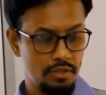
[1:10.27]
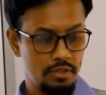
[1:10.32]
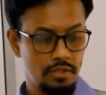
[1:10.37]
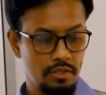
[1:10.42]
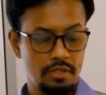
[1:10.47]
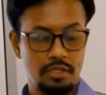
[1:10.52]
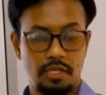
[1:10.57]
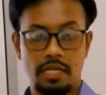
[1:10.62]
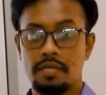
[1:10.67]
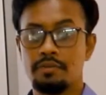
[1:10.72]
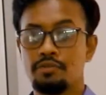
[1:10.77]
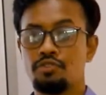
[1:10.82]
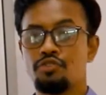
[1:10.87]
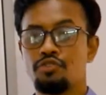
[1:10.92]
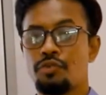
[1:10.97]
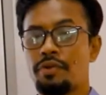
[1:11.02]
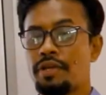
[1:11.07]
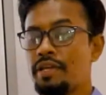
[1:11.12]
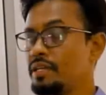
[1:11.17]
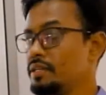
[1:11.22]

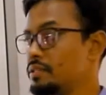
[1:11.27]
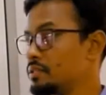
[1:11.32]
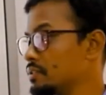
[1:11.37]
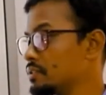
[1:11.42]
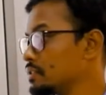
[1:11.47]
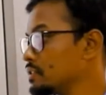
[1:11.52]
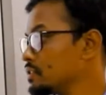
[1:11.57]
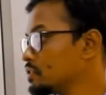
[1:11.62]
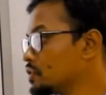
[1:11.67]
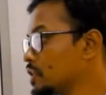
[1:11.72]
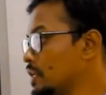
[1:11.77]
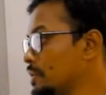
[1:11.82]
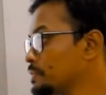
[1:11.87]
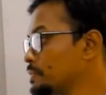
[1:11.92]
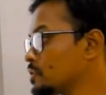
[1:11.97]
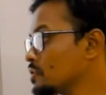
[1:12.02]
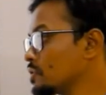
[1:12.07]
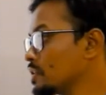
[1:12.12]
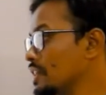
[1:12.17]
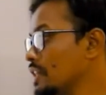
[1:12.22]
Chemistry,
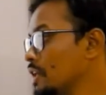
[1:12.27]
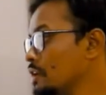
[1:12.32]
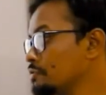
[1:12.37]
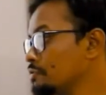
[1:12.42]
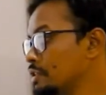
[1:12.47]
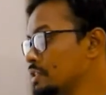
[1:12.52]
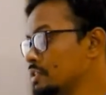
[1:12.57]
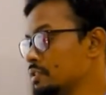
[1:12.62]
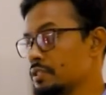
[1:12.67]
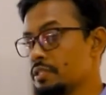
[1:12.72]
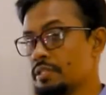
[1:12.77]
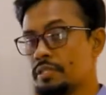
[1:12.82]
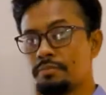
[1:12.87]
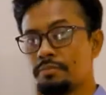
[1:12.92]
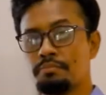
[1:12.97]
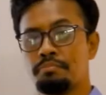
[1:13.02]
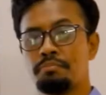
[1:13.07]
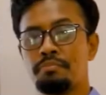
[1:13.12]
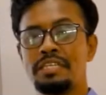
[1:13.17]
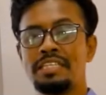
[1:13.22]
Chapter 11,
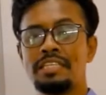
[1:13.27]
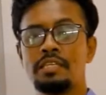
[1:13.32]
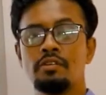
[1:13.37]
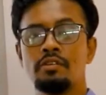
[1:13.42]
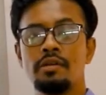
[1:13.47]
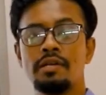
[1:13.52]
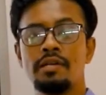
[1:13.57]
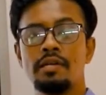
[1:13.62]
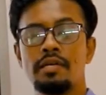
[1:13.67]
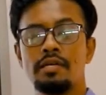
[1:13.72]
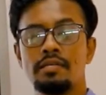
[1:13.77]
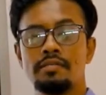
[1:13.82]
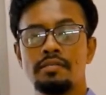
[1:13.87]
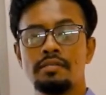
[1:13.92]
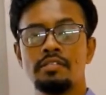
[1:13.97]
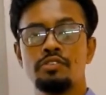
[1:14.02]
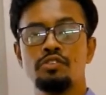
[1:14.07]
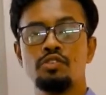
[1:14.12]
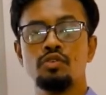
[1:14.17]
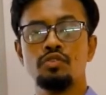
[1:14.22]
Mineral
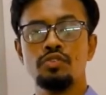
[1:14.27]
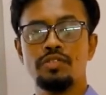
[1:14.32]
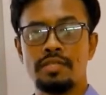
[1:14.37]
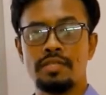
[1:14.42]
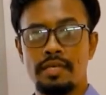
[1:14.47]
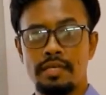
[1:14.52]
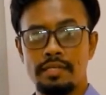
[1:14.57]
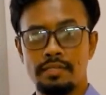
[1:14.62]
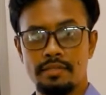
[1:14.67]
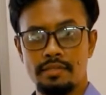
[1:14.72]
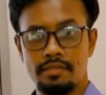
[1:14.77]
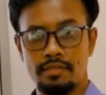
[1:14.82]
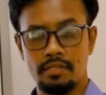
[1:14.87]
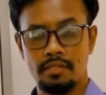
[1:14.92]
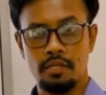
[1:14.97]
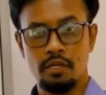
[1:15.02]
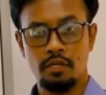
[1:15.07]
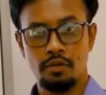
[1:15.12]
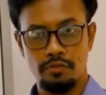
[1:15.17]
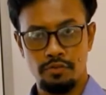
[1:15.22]
Resources,
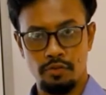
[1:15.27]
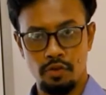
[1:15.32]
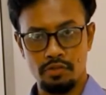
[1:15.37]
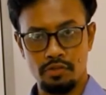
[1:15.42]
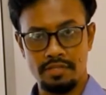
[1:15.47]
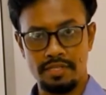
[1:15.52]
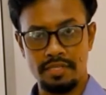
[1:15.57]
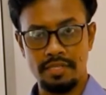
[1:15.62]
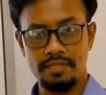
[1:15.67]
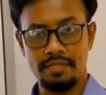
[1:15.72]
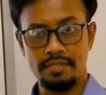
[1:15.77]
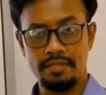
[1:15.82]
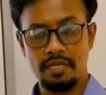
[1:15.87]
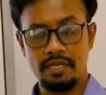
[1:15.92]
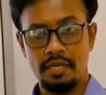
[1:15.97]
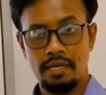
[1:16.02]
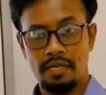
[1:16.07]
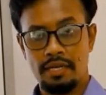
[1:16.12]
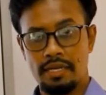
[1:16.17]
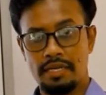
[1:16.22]
Fossils.
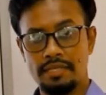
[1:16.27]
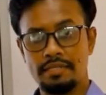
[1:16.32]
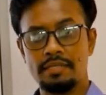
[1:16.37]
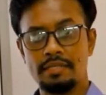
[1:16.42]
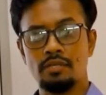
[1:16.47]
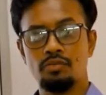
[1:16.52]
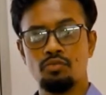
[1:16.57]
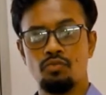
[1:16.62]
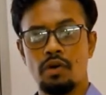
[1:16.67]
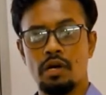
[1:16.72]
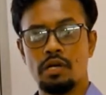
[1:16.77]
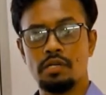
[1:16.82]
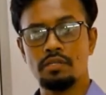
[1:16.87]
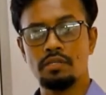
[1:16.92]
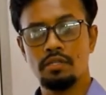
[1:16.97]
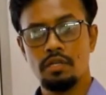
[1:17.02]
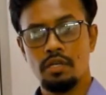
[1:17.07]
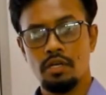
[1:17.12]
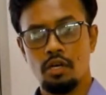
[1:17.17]
Lesson 1.